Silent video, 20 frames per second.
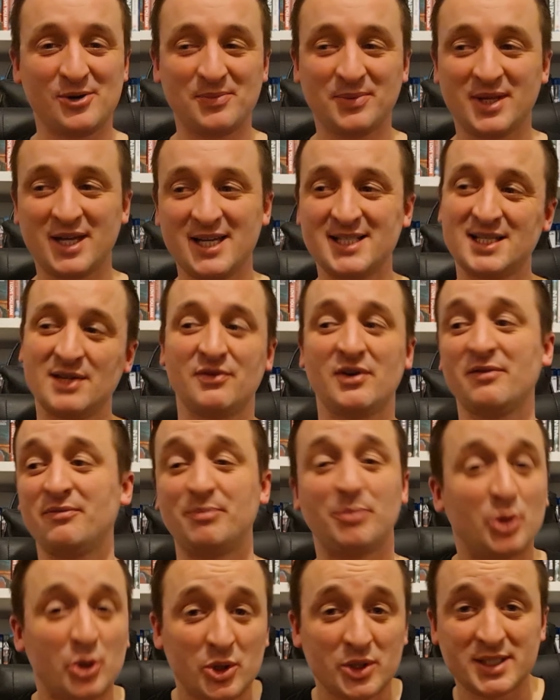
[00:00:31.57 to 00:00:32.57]
updates, if
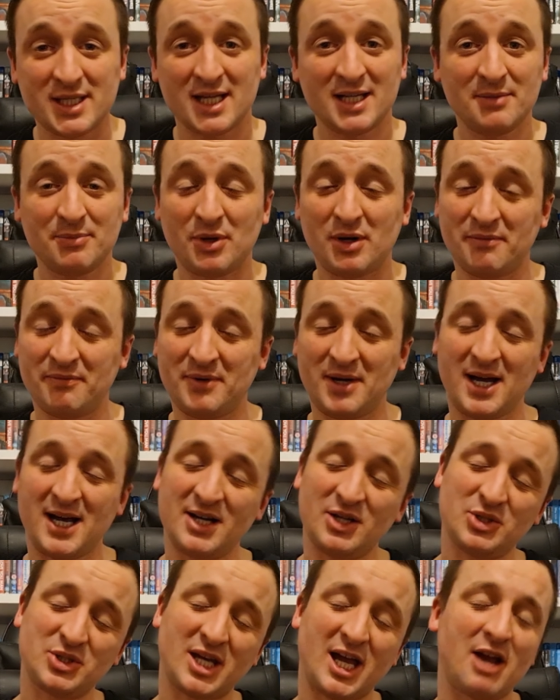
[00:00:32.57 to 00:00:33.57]
I've bought any pop
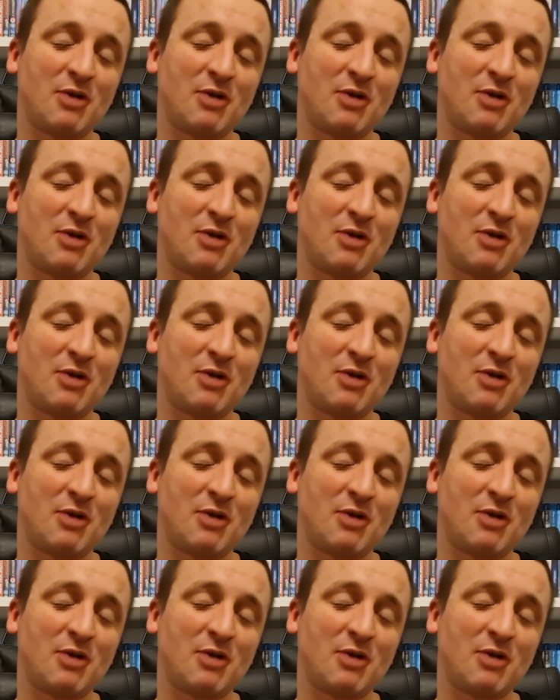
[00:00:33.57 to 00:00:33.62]
vinyls,